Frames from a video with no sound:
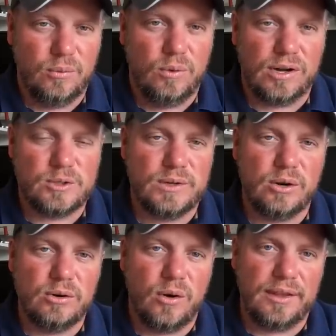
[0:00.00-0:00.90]
Well, because we
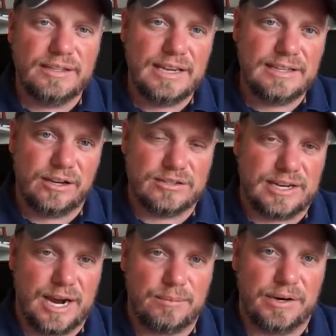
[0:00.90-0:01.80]
don't know all the details in the
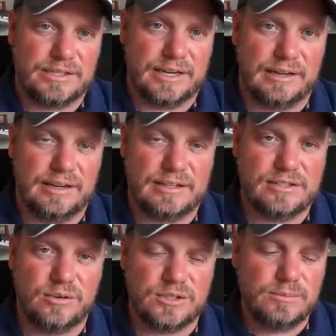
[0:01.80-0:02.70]
hybrid yet. And
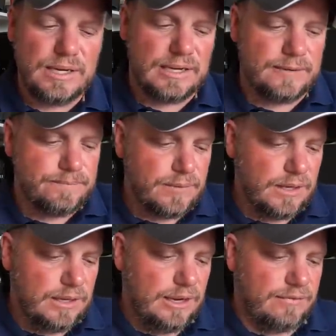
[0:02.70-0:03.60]
so to me,
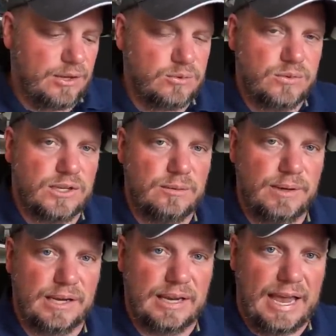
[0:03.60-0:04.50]
if this was gonna
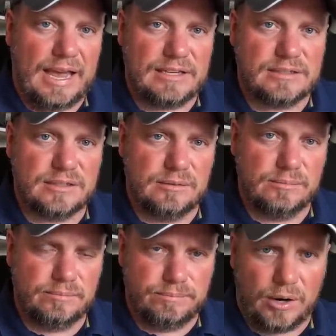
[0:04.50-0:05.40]
be a gas
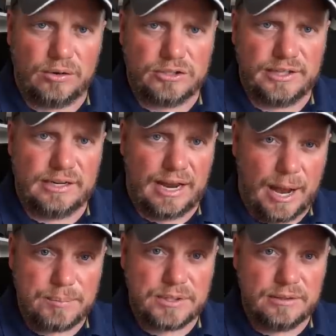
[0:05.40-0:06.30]
powertrain
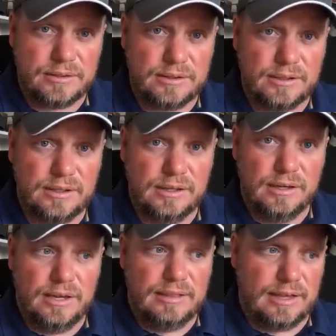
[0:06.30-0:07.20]
option,
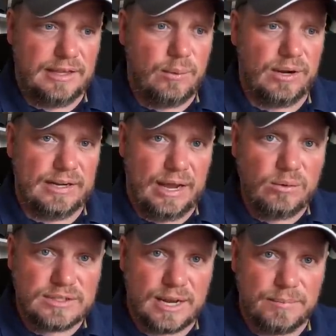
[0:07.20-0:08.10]
then they would
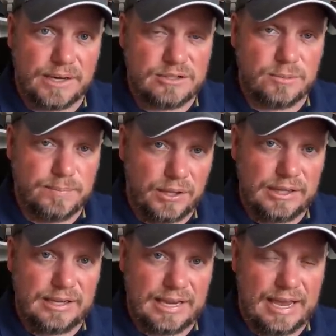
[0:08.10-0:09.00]
announce that because they're
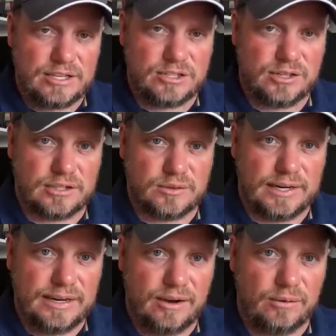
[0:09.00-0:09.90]
building the gas trucks
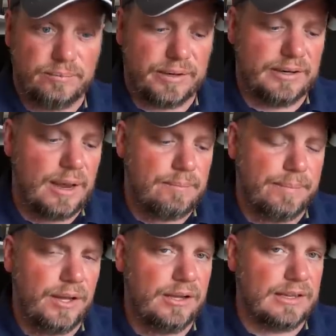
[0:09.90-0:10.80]
right now. But they're not
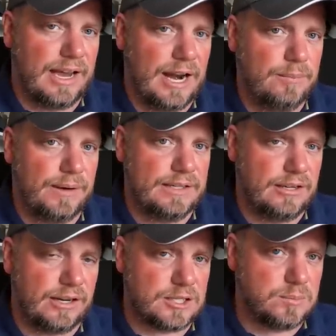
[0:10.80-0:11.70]
building the hybrid
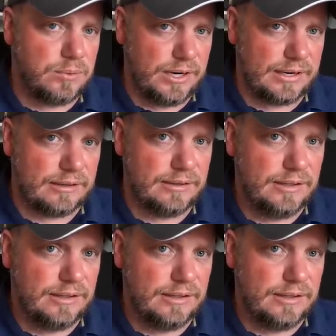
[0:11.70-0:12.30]
till next spring.